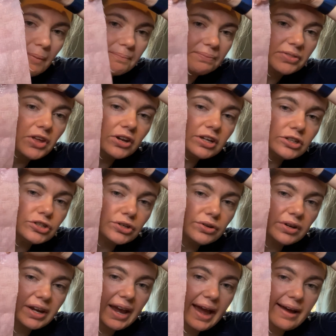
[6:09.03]
32
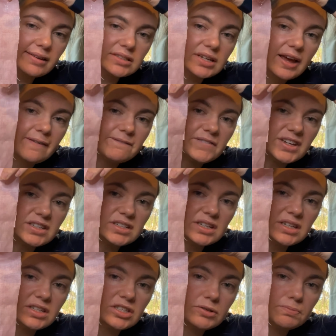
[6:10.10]
count
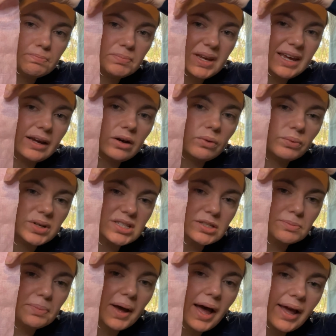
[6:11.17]
vintage pink
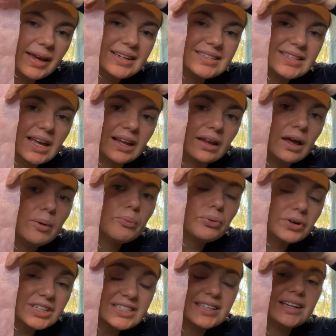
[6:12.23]
whisper. It's a
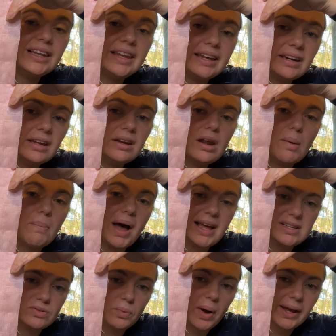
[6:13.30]
printed linen by
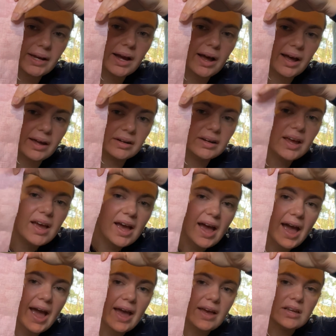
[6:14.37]
Zweigart,
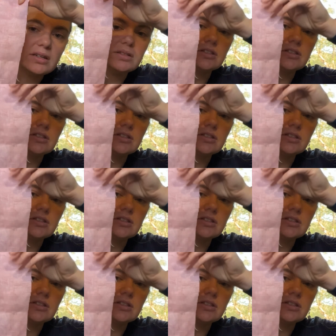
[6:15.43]
and